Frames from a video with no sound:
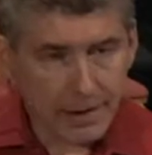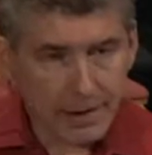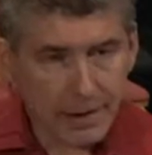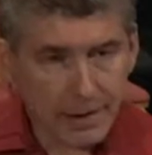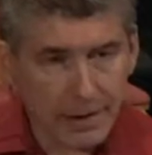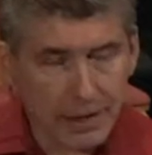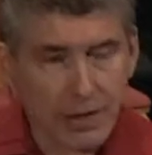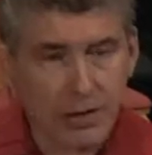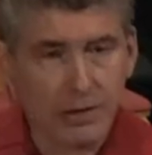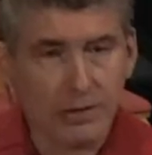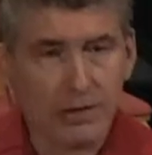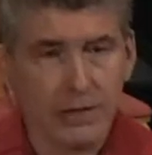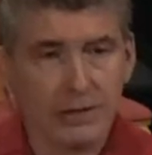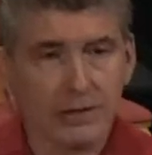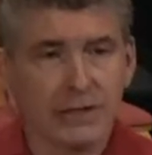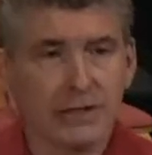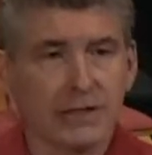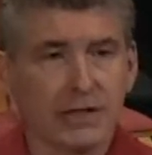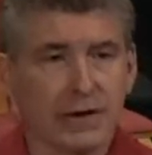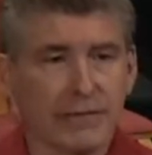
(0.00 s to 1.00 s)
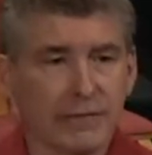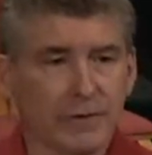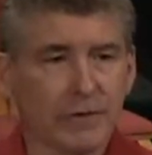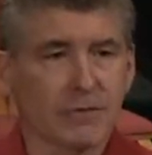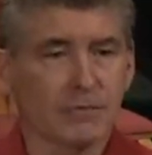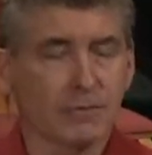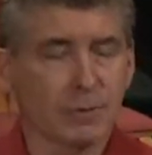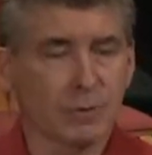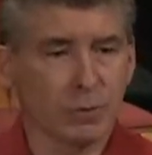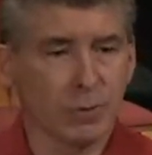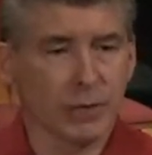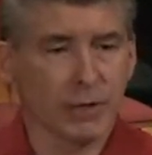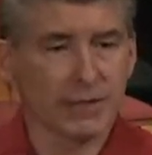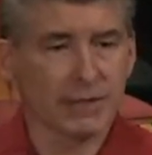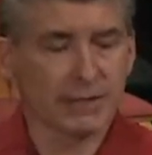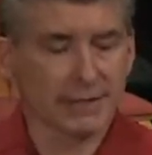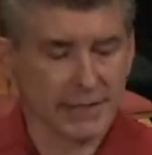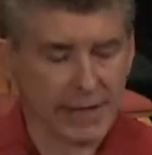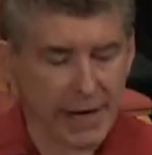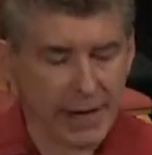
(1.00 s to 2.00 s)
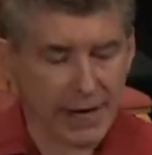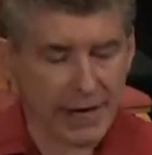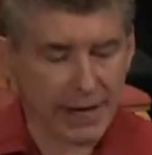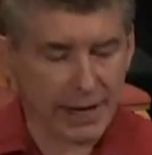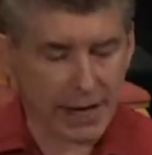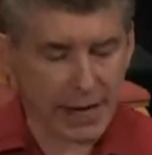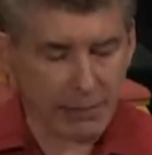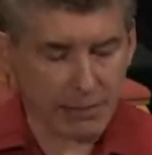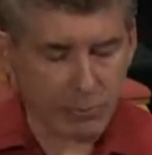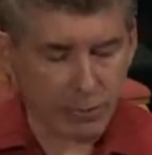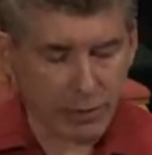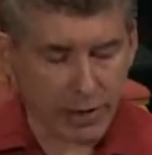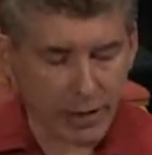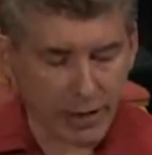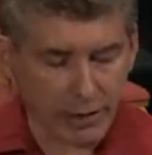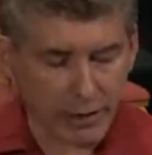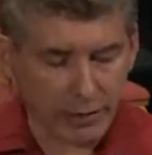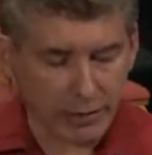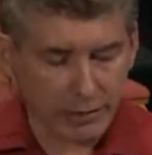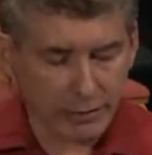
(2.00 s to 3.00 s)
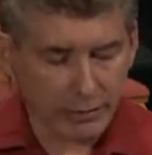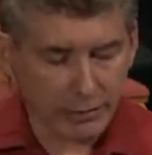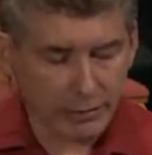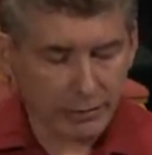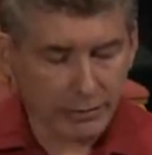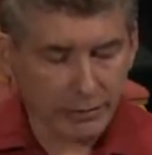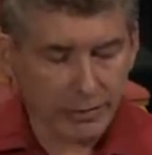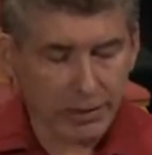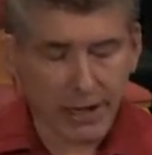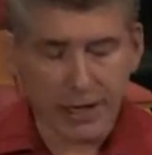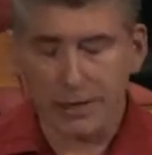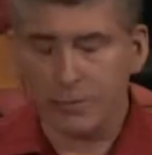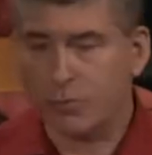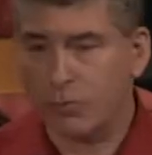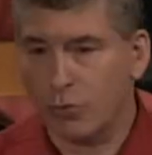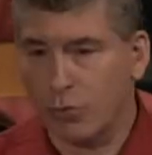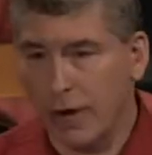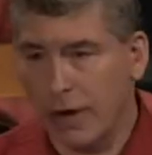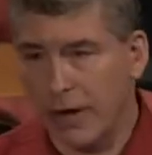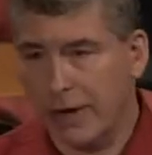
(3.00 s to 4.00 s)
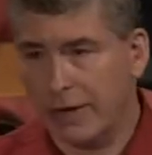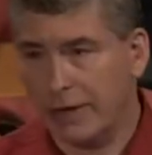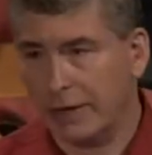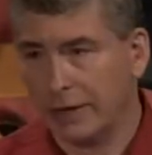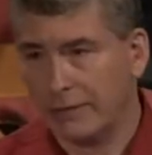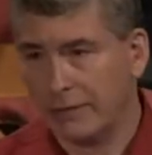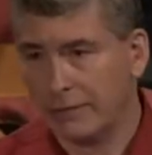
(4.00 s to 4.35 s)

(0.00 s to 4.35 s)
You know, there's a difference between saying a prayer and praying.